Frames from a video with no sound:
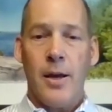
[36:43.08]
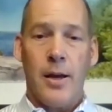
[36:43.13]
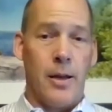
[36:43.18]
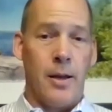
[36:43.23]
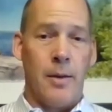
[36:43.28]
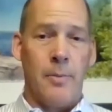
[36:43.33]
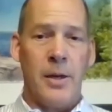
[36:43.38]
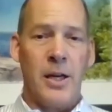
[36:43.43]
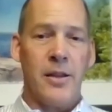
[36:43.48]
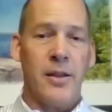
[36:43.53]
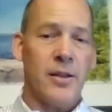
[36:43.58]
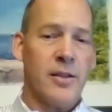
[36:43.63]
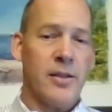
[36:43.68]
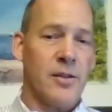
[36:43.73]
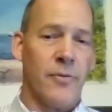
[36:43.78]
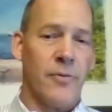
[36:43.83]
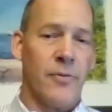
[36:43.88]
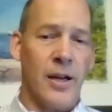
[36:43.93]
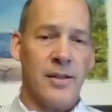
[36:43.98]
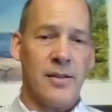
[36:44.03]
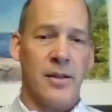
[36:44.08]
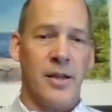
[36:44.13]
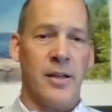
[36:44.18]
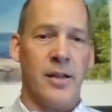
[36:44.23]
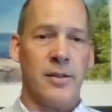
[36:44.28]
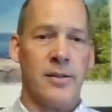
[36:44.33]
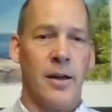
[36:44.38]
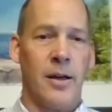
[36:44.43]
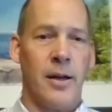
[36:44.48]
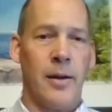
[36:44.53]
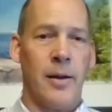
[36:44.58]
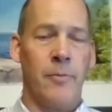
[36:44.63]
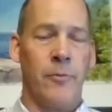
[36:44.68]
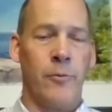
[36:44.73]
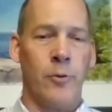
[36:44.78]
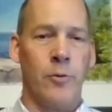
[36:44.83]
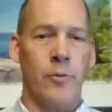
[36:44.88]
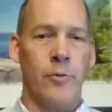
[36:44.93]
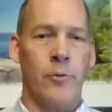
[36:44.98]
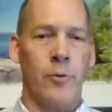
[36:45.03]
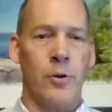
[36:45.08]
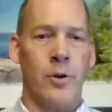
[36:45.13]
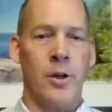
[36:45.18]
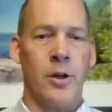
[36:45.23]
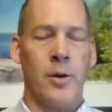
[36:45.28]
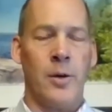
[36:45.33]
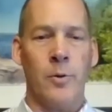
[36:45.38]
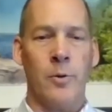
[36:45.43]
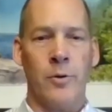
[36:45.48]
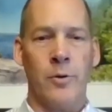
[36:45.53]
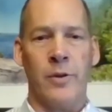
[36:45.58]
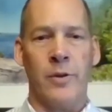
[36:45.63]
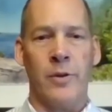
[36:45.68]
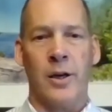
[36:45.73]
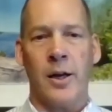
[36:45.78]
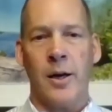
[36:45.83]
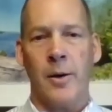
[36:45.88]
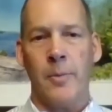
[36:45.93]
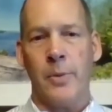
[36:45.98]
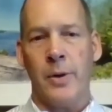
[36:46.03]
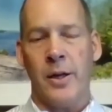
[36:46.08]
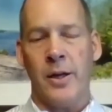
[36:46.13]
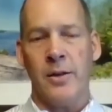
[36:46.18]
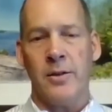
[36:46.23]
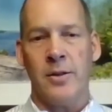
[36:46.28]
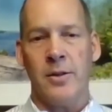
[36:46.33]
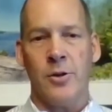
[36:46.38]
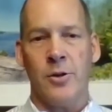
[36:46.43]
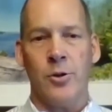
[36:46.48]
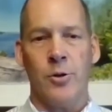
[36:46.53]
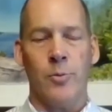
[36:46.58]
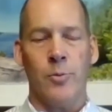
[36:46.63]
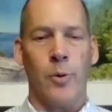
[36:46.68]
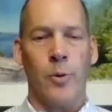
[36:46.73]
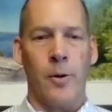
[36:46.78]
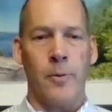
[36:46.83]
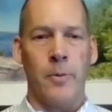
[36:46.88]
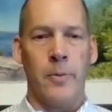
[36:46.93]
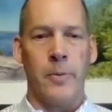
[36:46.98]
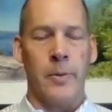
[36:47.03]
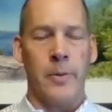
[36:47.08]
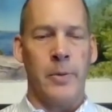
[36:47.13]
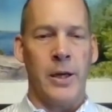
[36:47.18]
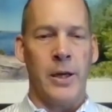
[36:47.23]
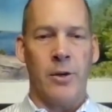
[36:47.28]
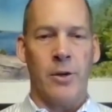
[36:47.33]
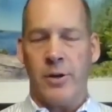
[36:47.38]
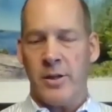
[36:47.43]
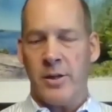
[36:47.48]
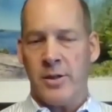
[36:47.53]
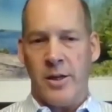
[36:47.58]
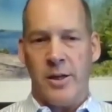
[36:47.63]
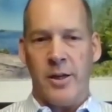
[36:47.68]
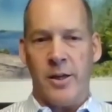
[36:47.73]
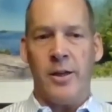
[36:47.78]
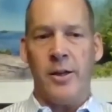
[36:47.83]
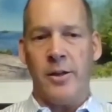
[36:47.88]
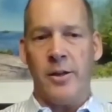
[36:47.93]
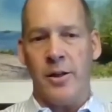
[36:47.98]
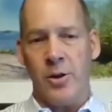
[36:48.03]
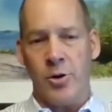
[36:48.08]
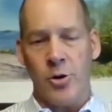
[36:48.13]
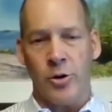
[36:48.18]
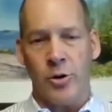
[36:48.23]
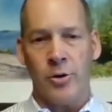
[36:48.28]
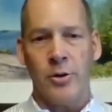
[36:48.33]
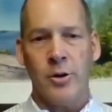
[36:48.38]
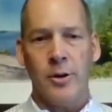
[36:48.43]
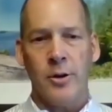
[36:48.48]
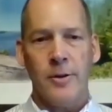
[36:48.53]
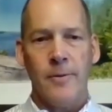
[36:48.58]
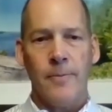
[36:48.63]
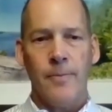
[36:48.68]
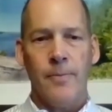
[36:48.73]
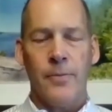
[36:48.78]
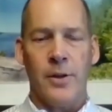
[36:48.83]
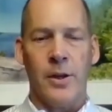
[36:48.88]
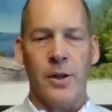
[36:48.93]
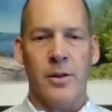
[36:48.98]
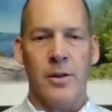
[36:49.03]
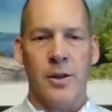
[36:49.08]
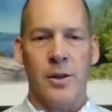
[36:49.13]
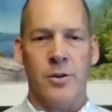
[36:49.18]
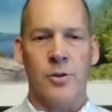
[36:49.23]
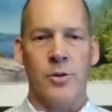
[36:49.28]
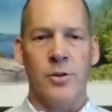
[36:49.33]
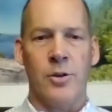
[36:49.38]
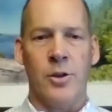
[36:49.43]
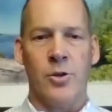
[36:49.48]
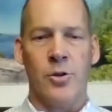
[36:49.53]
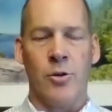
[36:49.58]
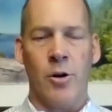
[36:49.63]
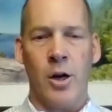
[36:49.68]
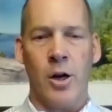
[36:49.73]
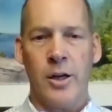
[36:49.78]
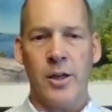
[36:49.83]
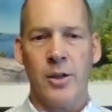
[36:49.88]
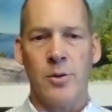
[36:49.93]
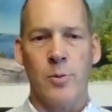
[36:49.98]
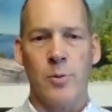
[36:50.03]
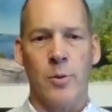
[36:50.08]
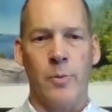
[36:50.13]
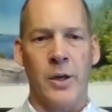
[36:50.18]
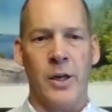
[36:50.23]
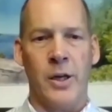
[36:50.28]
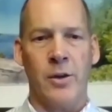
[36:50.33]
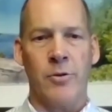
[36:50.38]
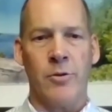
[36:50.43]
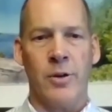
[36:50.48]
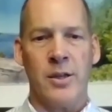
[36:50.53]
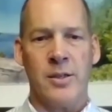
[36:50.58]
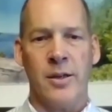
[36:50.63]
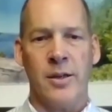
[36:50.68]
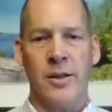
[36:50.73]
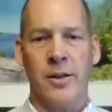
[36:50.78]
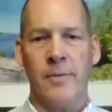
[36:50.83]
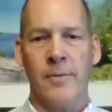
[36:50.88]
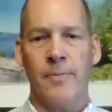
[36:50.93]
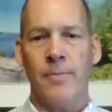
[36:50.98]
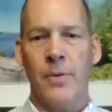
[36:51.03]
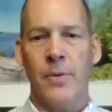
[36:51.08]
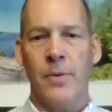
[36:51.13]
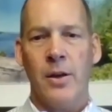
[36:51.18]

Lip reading: I mean, I think it's a fascinating time for a number of the companies that you'd probably be interested in, and that your audience would be interested in.